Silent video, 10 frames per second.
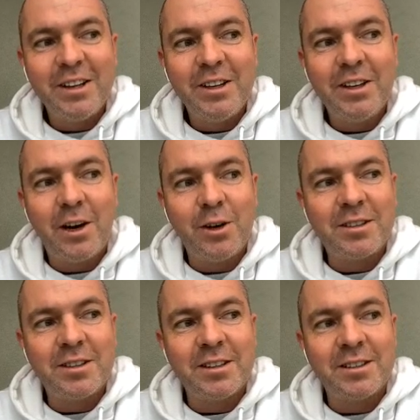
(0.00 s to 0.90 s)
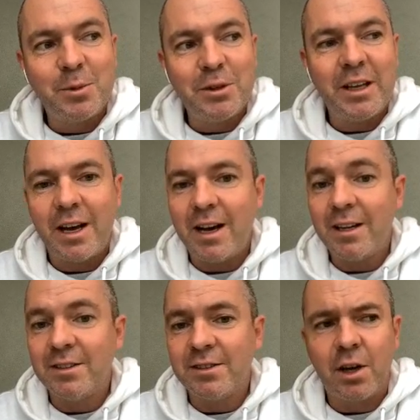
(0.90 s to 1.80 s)
It's put your heart
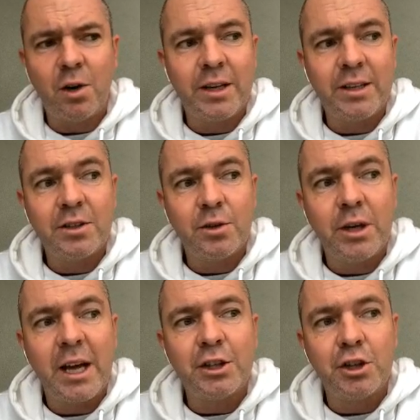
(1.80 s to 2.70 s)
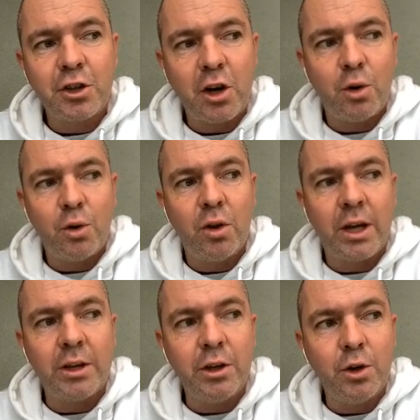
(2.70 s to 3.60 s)
and soul into it and show
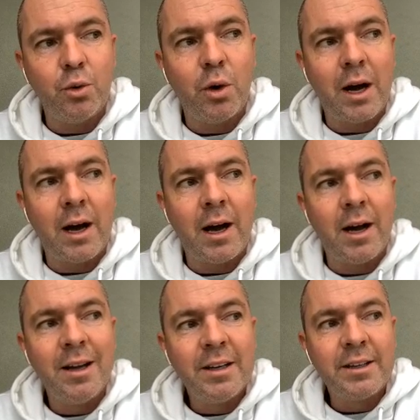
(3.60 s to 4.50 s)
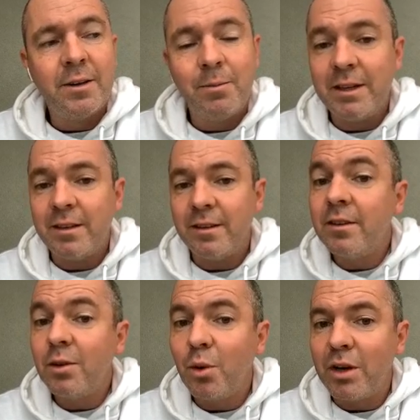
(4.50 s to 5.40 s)
that you are committed
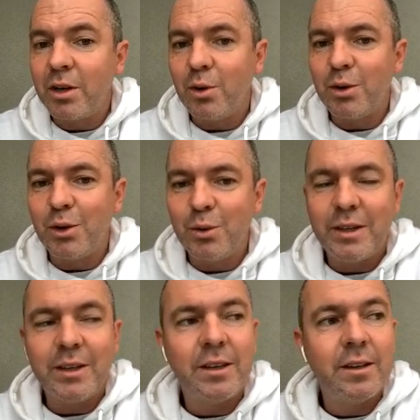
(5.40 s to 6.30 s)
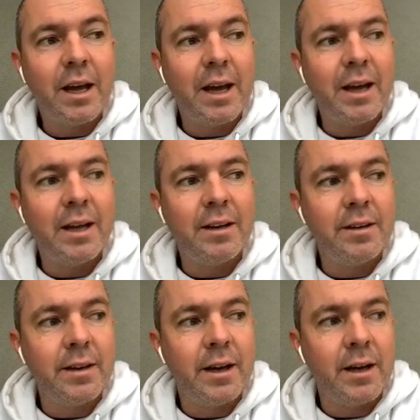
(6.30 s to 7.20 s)
to what you're doing.
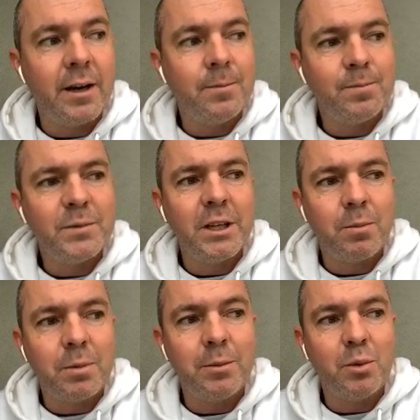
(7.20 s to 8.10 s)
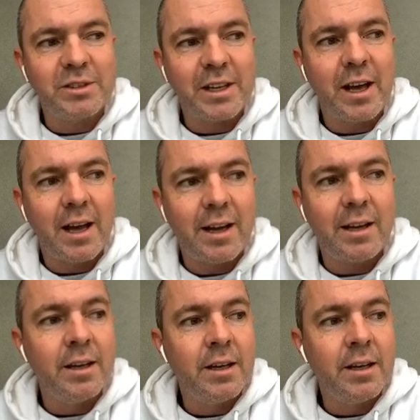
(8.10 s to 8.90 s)
And, people will say, hey,